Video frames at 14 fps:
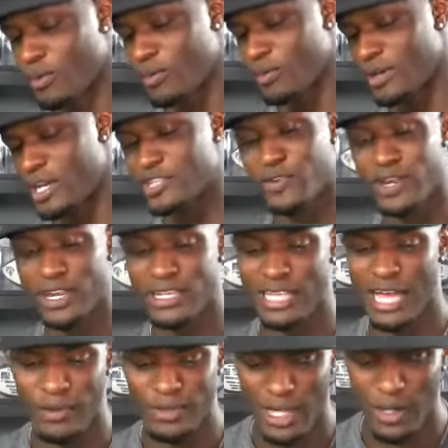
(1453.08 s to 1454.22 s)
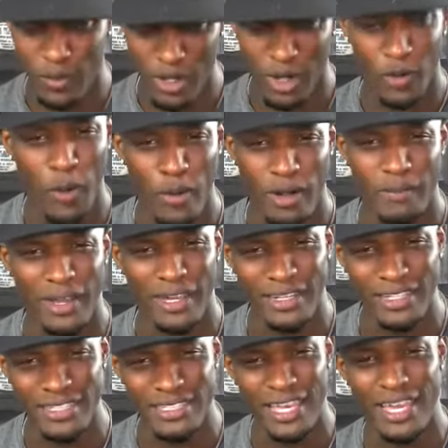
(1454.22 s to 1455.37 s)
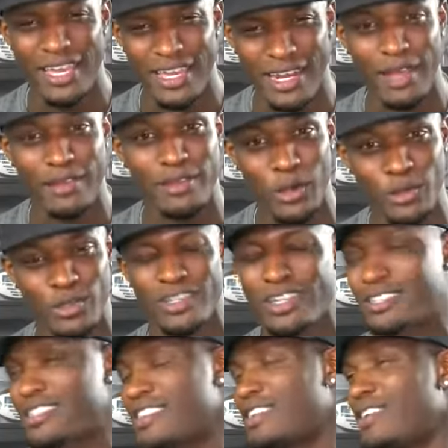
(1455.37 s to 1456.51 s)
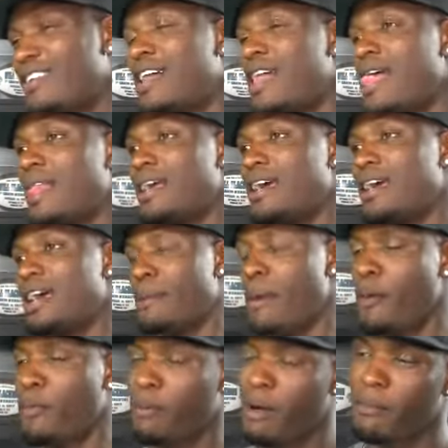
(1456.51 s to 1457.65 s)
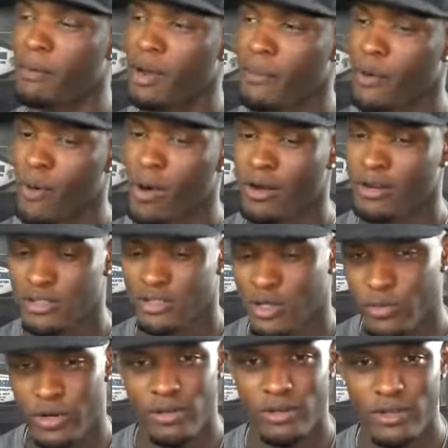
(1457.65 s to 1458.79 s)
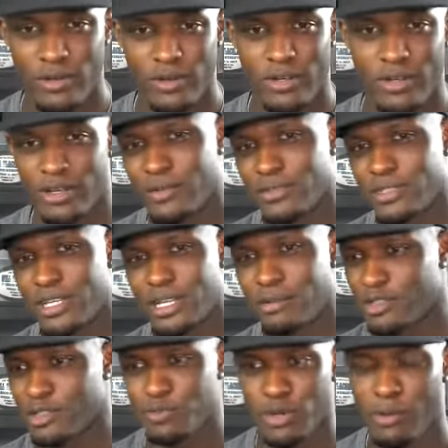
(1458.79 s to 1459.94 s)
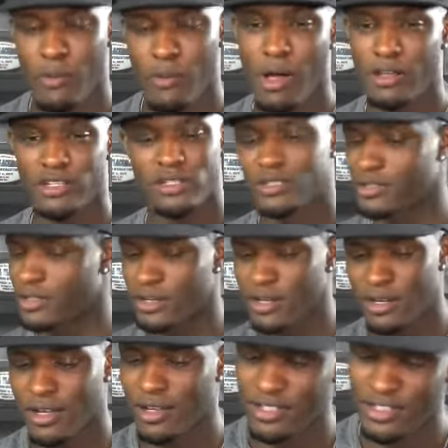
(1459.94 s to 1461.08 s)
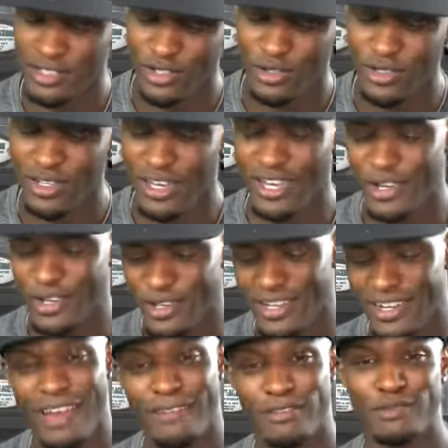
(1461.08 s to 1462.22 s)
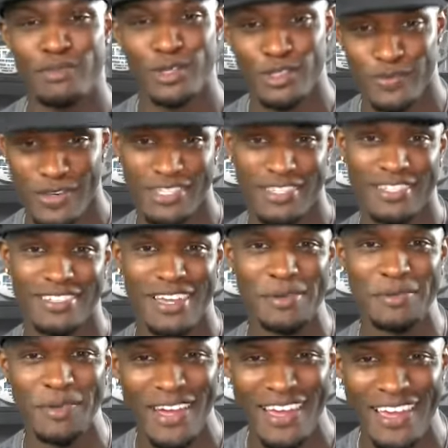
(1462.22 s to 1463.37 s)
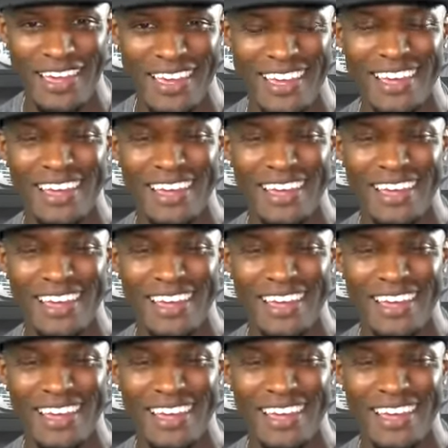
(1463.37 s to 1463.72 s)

it's funny because I was like, "What quote am I gonna say?" And I told her this. So, and I put my money in my water. She's like, "What are you doing?" I was like, "I'm just putting my wallet." She goes, "No. You need to have these bills faced the same way,